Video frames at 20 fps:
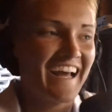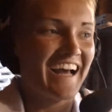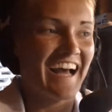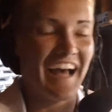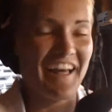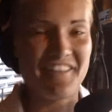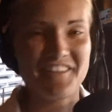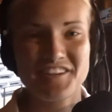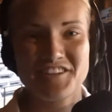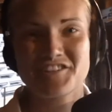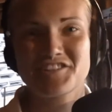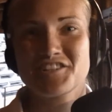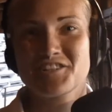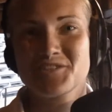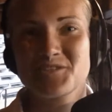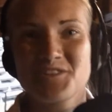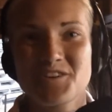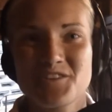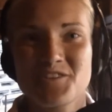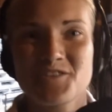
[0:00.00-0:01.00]
I think it's
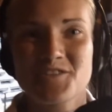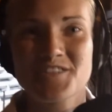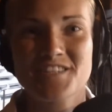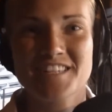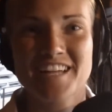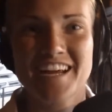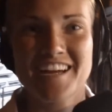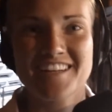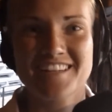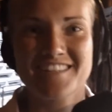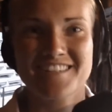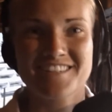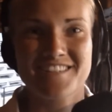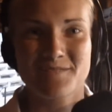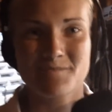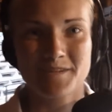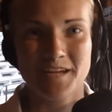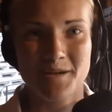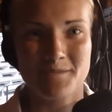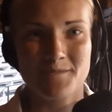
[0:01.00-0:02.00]
just one of those nights.
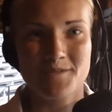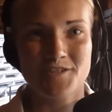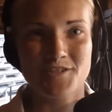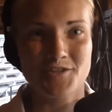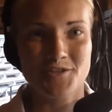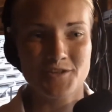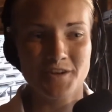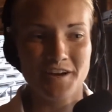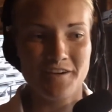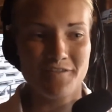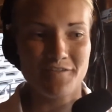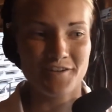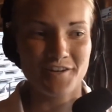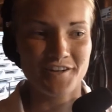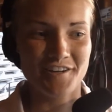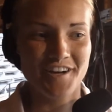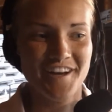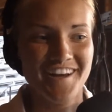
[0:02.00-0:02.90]
Sometimes you have your